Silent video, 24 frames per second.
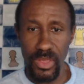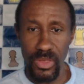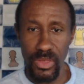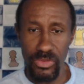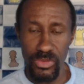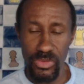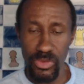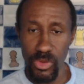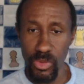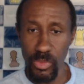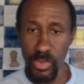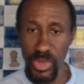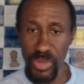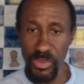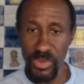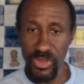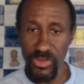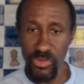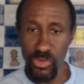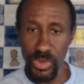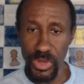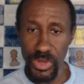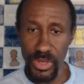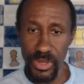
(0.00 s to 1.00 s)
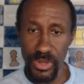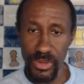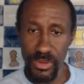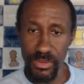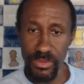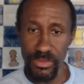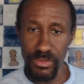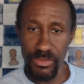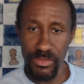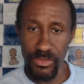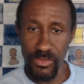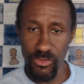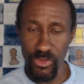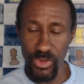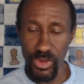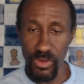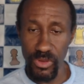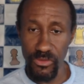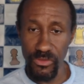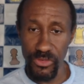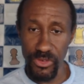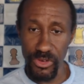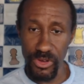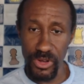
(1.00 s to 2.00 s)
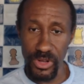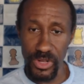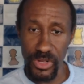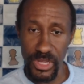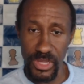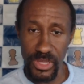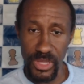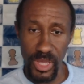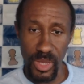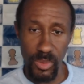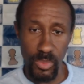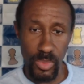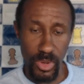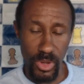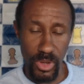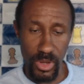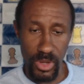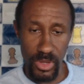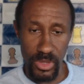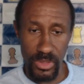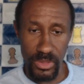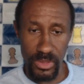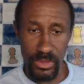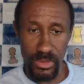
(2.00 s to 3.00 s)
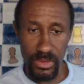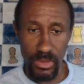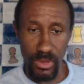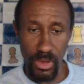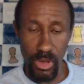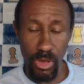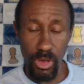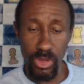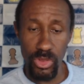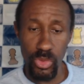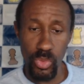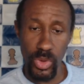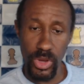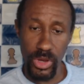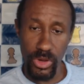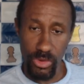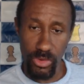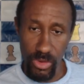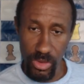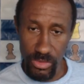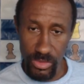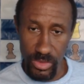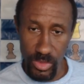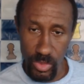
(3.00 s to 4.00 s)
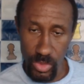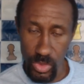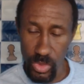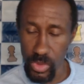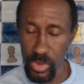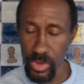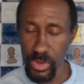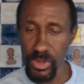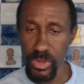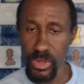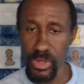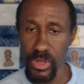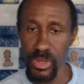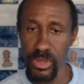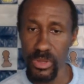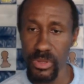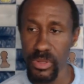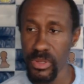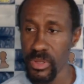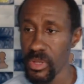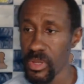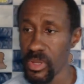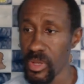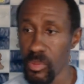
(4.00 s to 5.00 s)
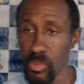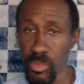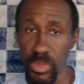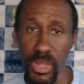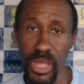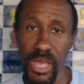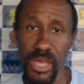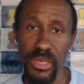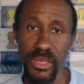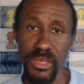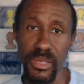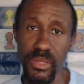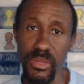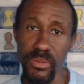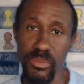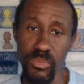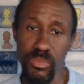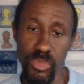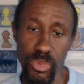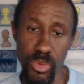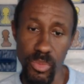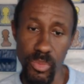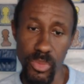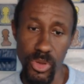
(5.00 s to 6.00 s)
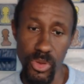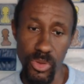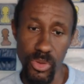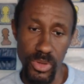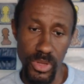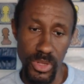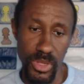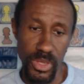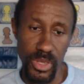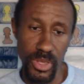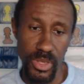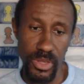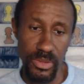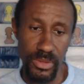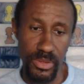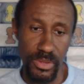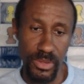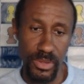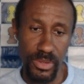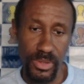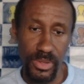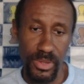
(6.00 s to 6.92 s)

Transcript: So maybe if we can figure out how to get that pawn all the way across the board, then black can promote and get,